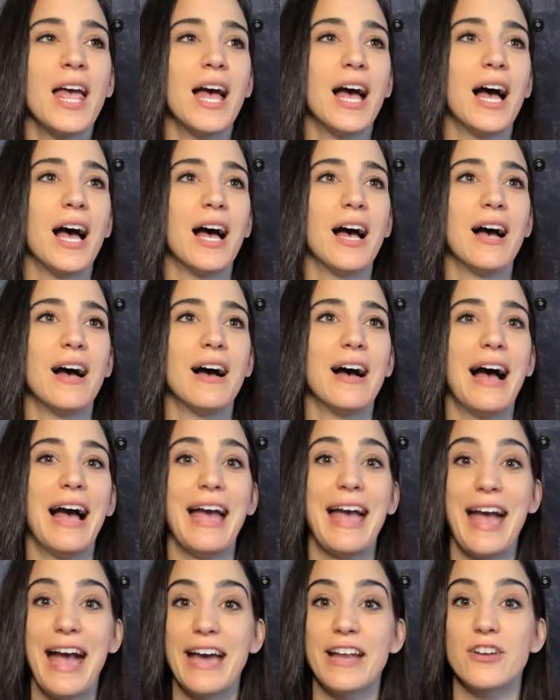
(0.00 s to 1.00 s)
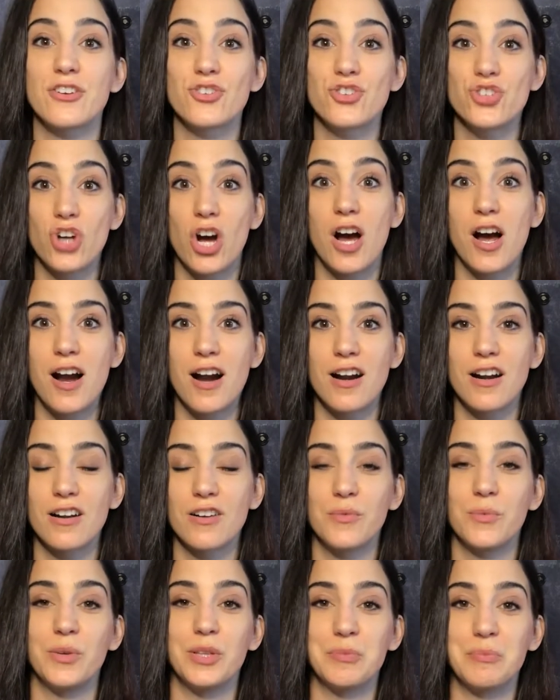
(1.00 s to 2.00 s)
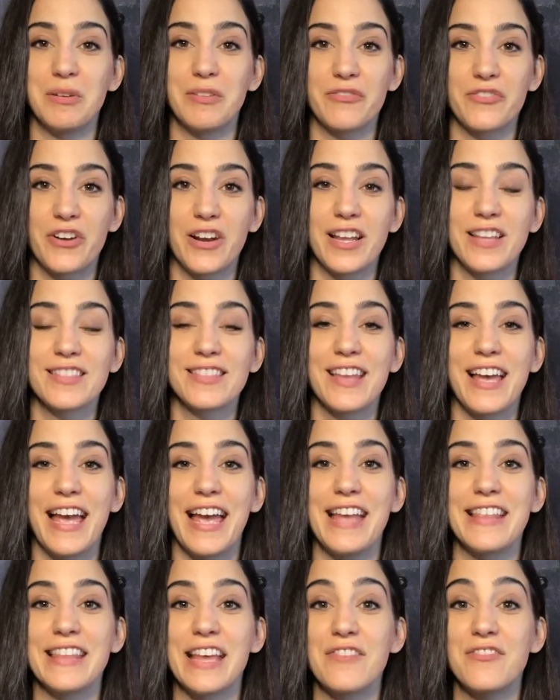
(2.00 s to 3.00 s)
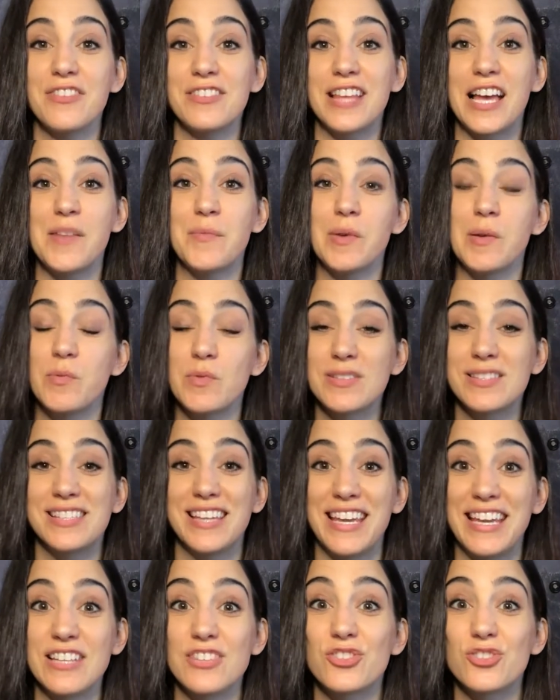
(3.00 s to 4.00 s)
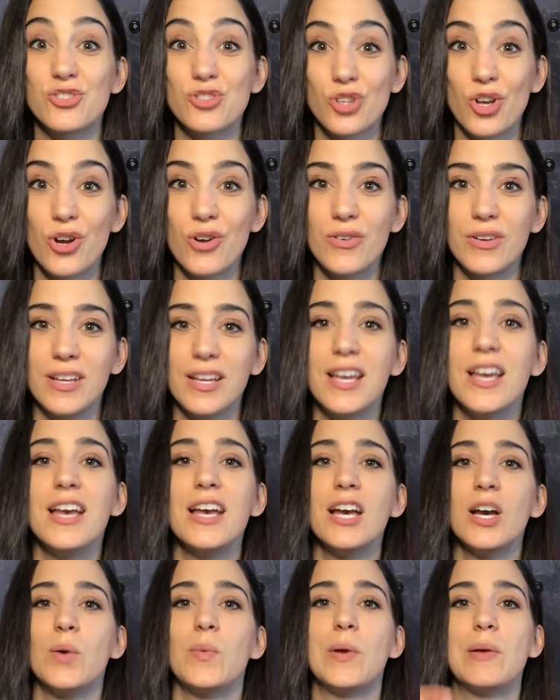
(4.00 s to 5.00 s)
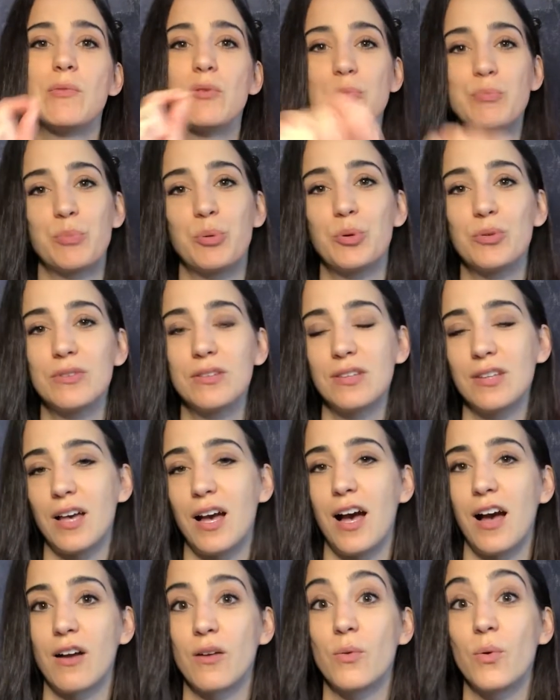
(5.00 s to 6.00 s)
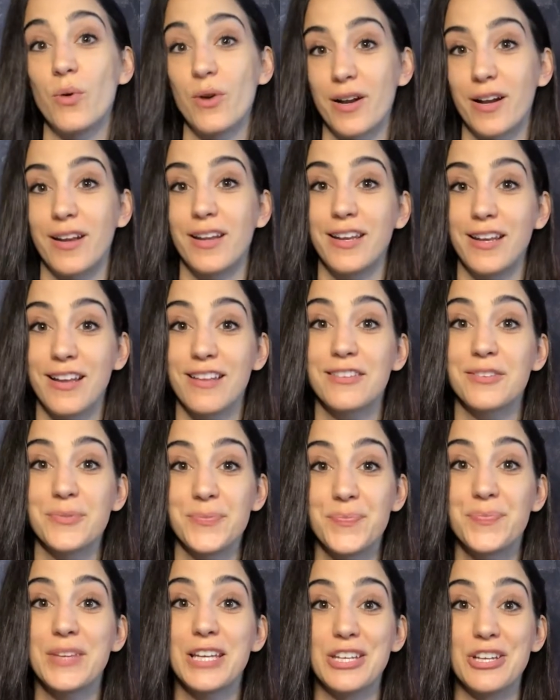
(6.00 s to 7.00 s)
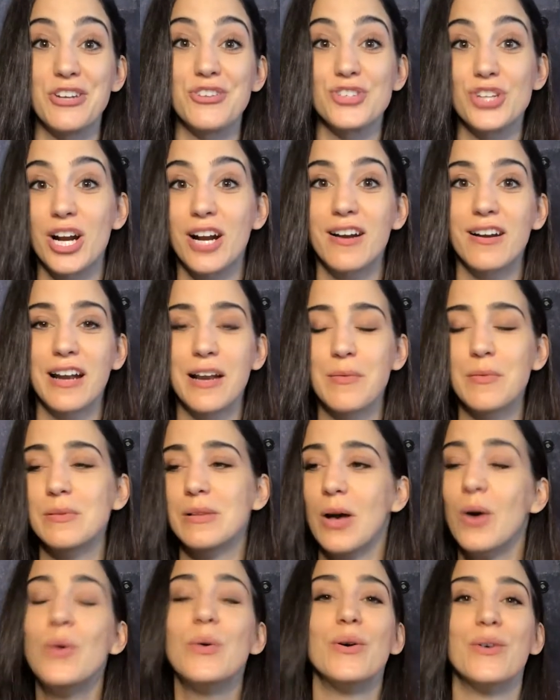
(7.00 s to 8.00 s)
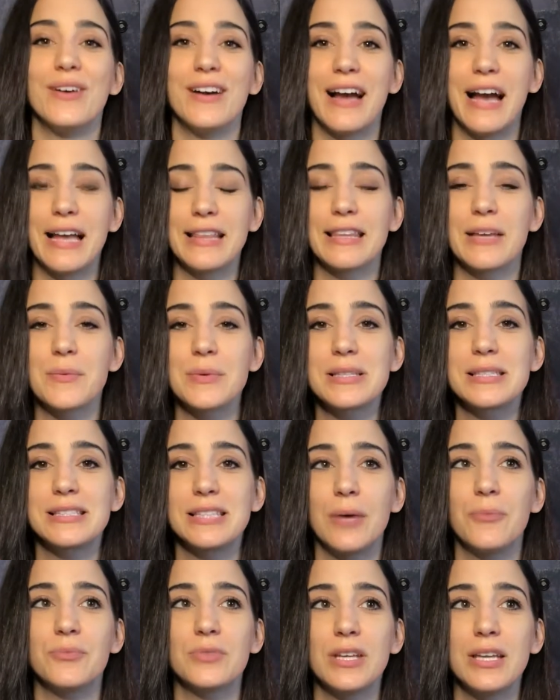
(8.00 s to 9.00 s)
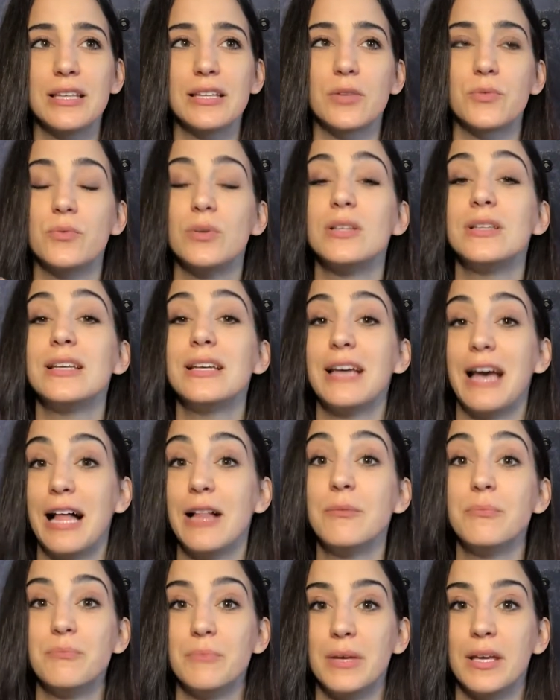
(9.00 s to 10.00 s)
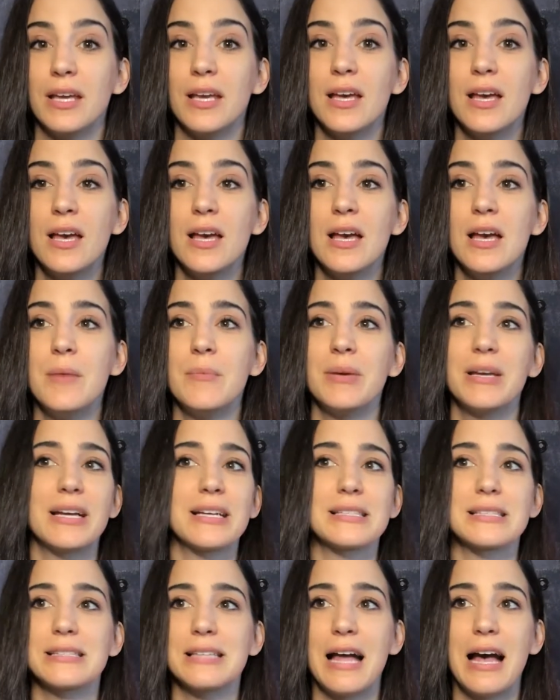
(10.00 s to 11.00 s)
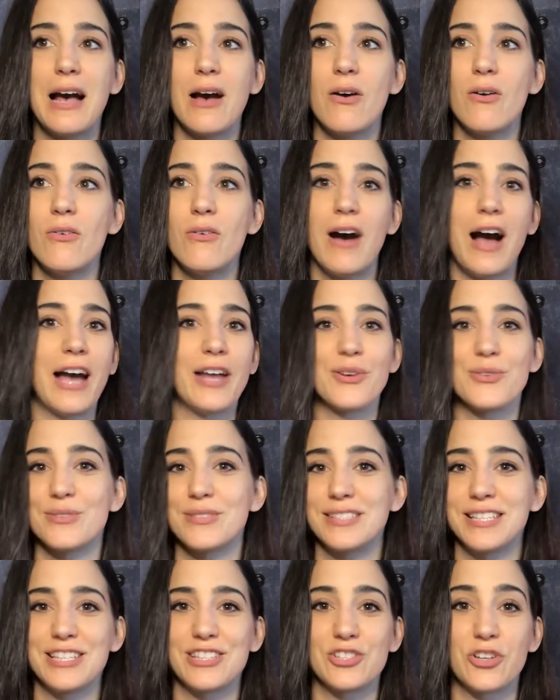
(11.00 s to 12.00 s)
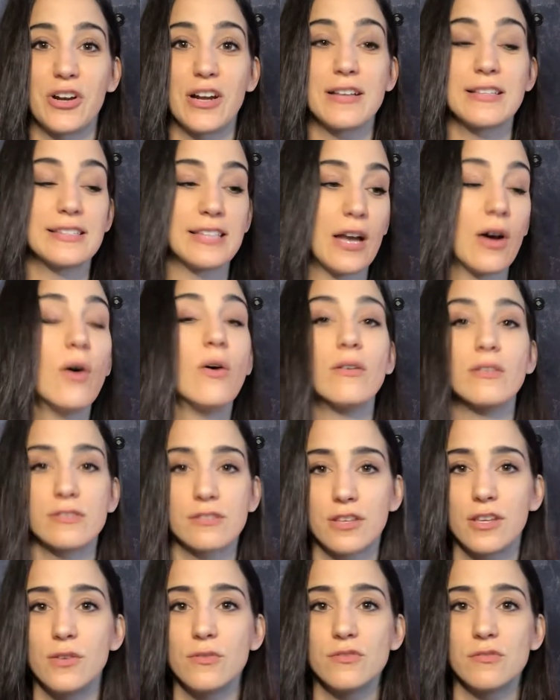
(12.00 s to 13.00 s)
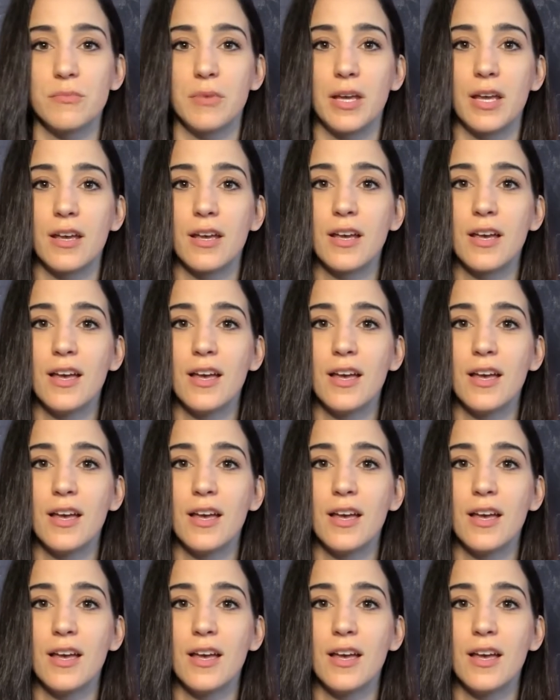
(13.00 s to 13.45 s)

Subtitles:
I had a jar with my friend, and every time we would say sorry, we would put a quarter in it, in a jar. And and that was something that really helped me, because now I don't say sorry, I say, oh, excuse me.